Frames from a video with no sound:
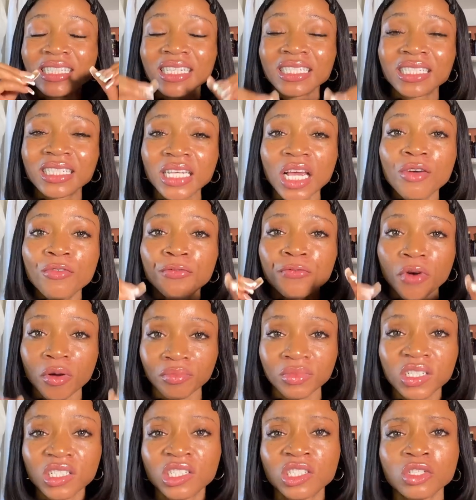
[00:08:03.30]
the skin
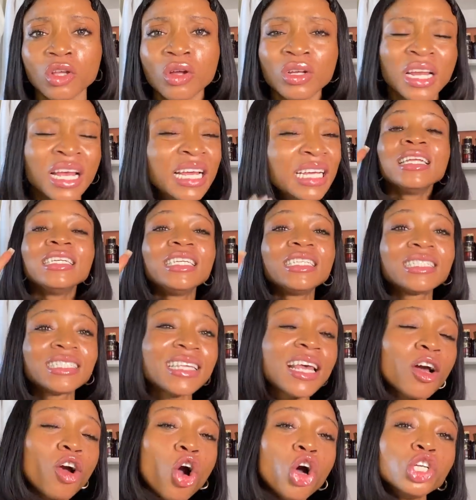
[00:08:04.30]
from the sun. The
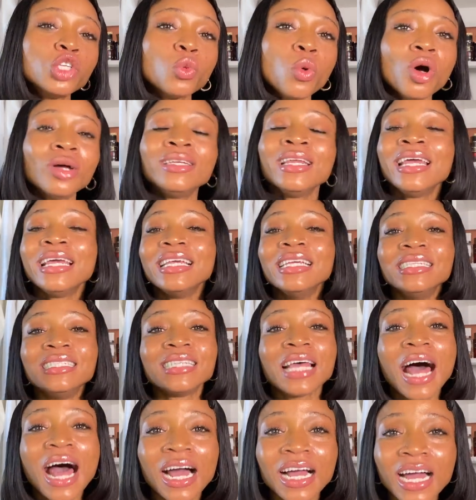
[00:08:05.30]
second one
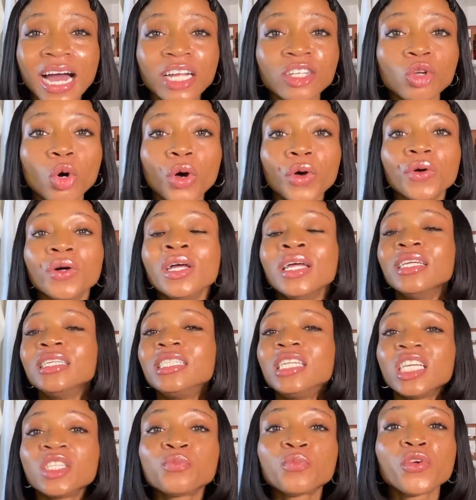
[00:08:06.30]
is argan oil.
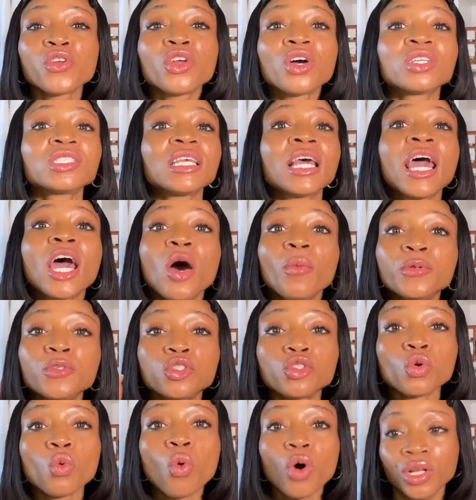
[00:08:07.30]
This product
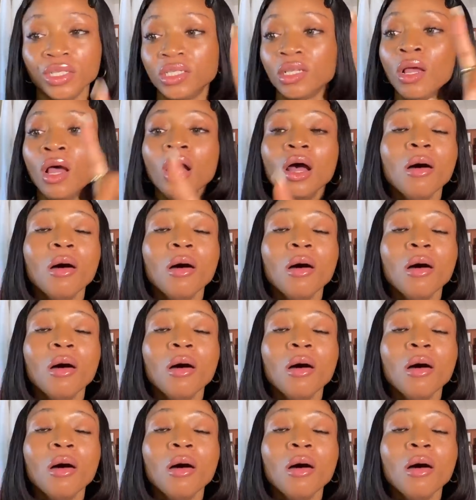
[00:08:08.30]
helps to what?